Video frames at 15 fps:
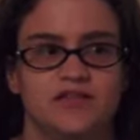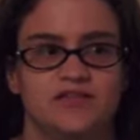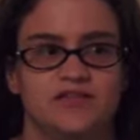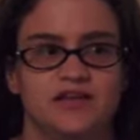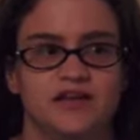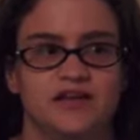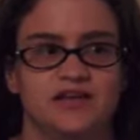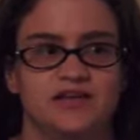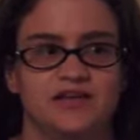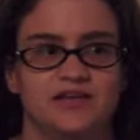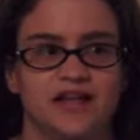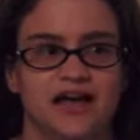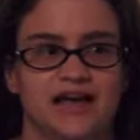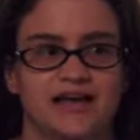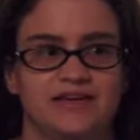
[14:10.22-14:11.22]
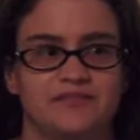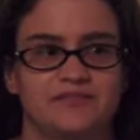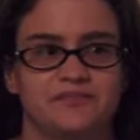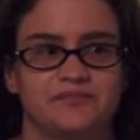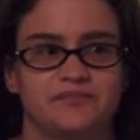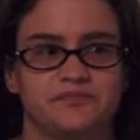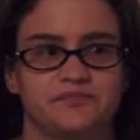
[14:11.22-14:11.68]
then, like,
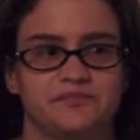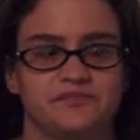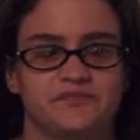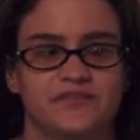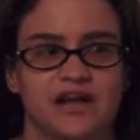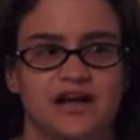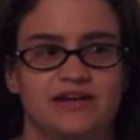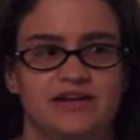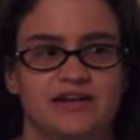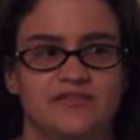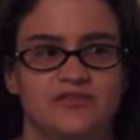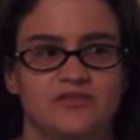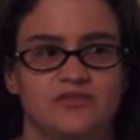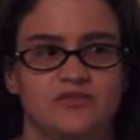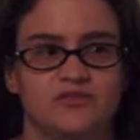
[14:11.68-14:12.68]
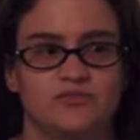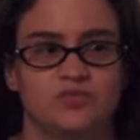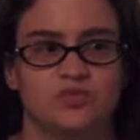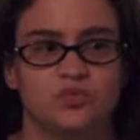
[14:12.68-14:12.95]
I never